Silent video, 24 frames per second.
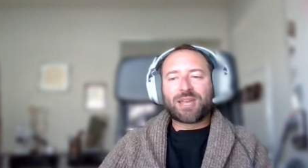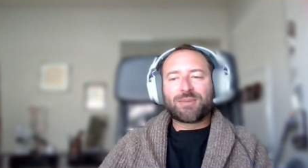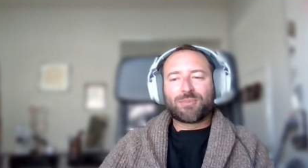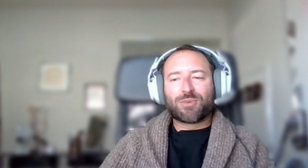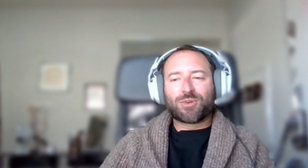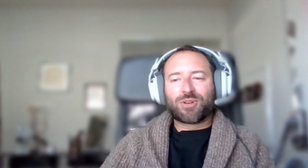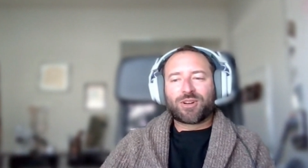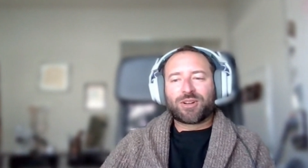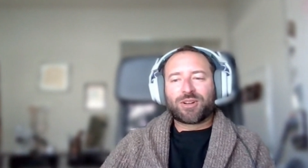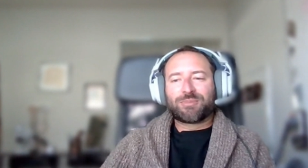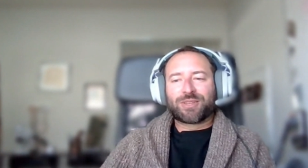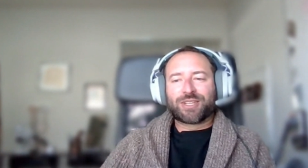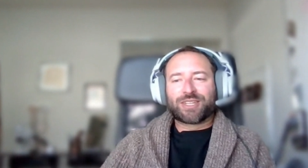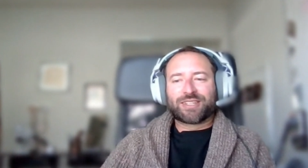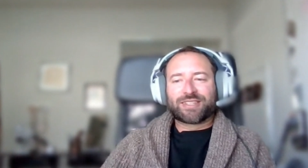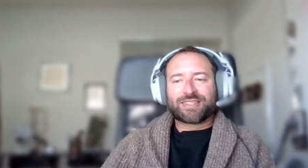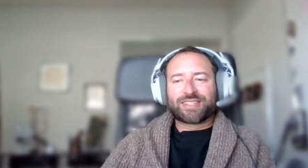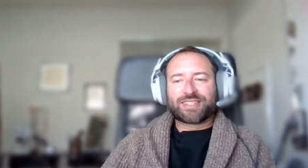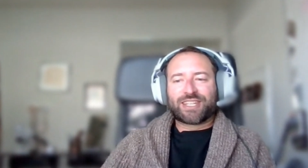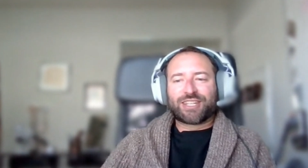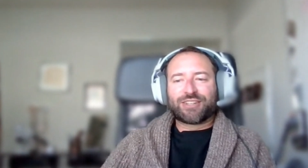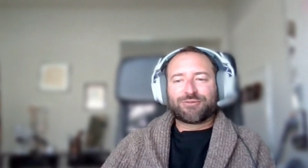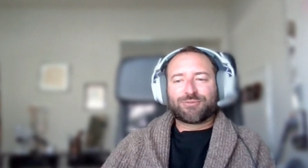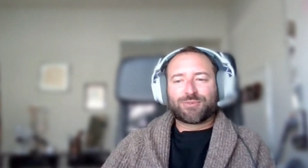more, I'm going to
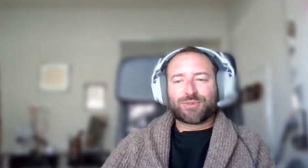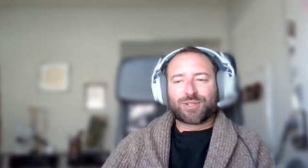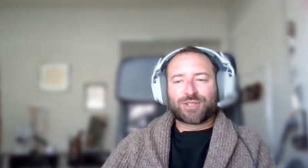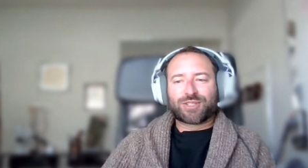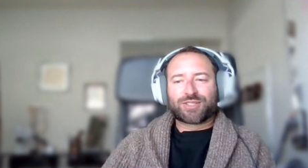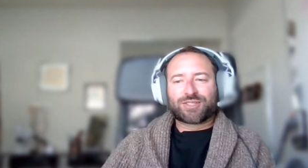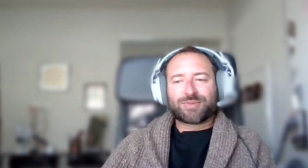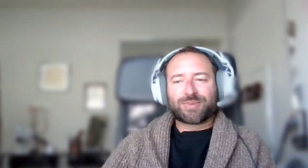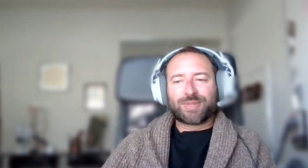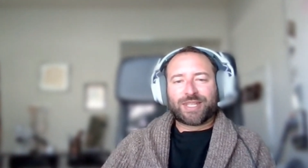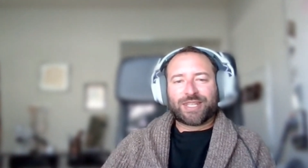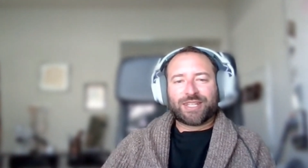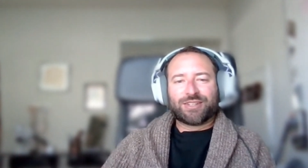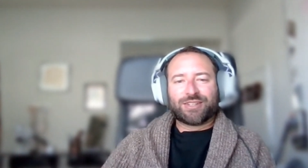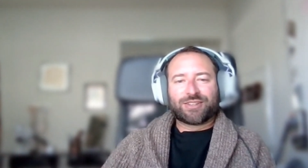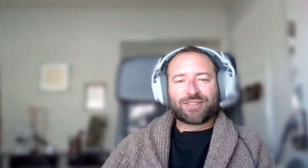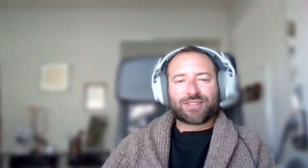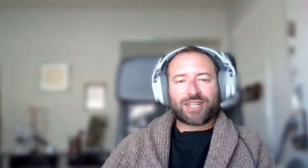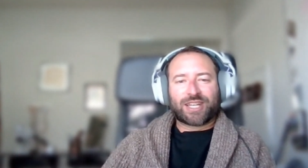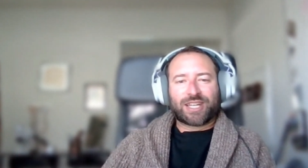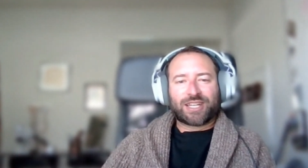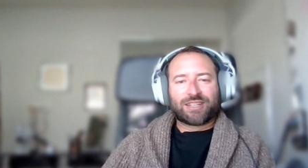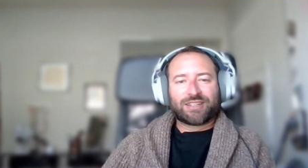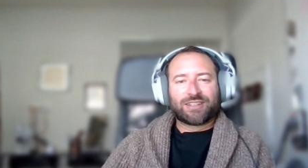save more. Sweet.
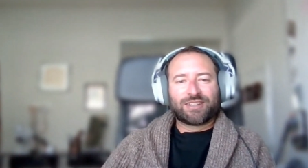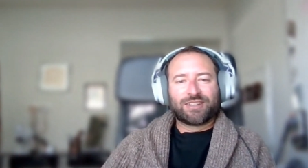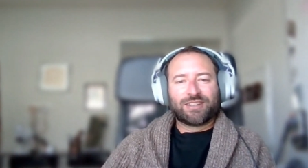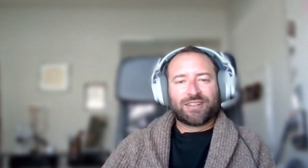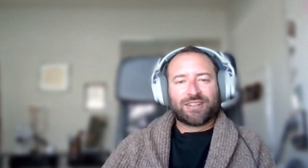Okay.